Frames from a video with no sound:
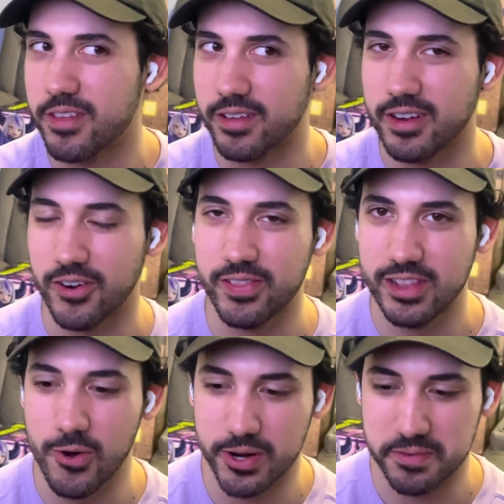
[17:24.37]
you know,
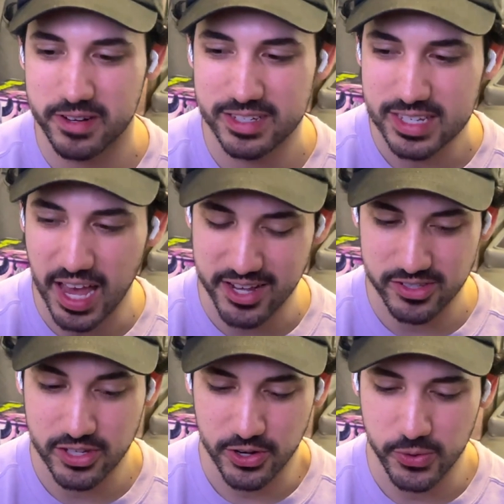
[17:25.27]
lower scale
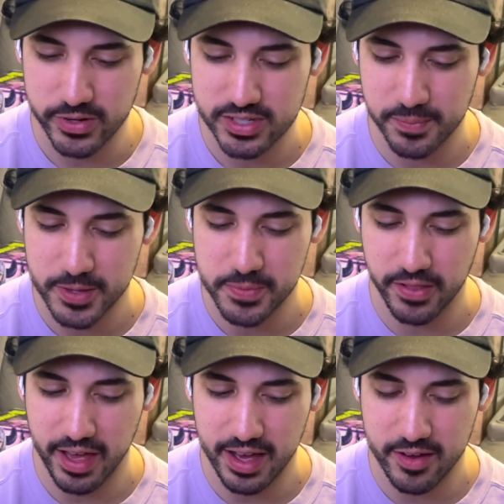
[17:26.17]
too, where some
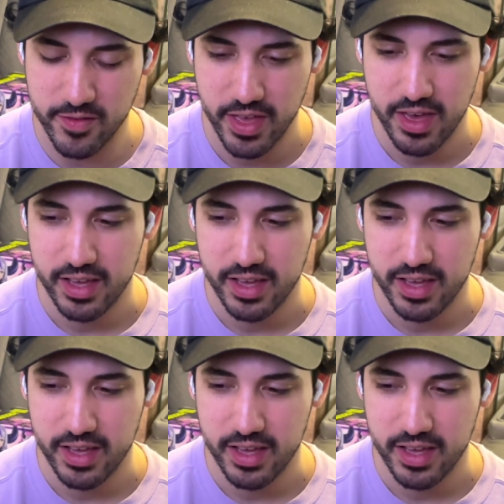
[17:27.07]
people have